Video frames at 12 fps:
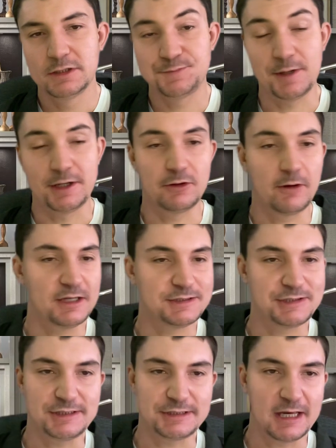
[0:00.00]
It's been a
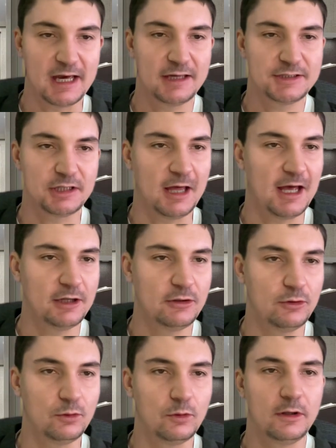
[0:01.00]
great season, guys. A lot of
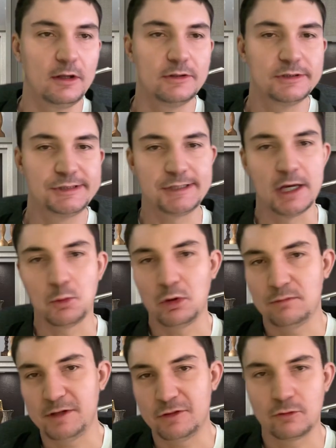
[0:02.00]
you stuck
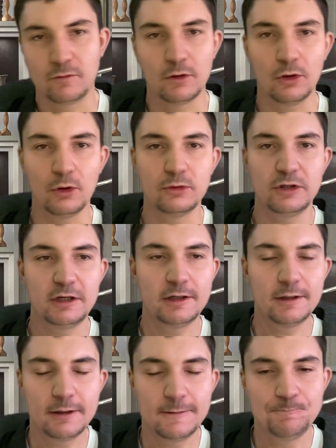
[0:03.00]
with me through the whole
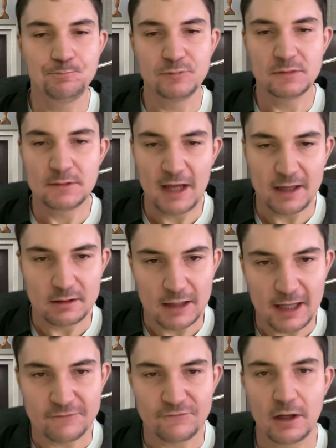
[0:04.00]
year, had a
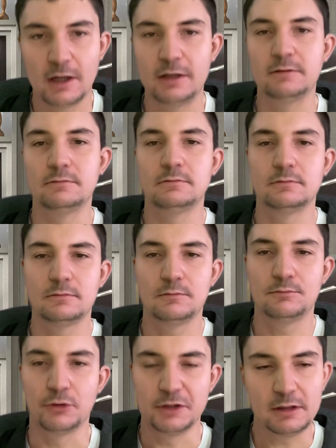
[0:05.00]
lot of fun,
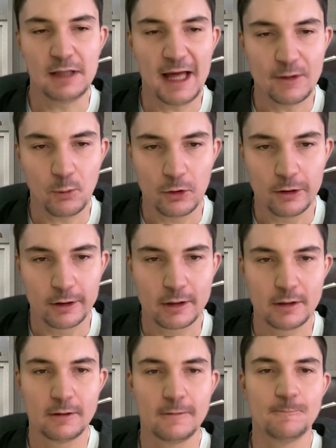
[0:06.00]
put in a lot of
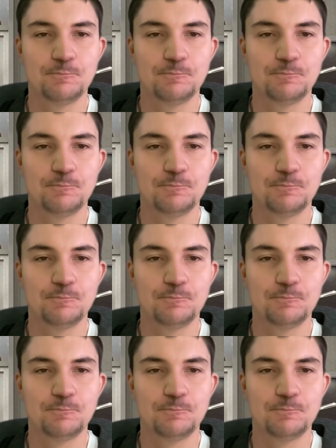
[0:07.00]
work.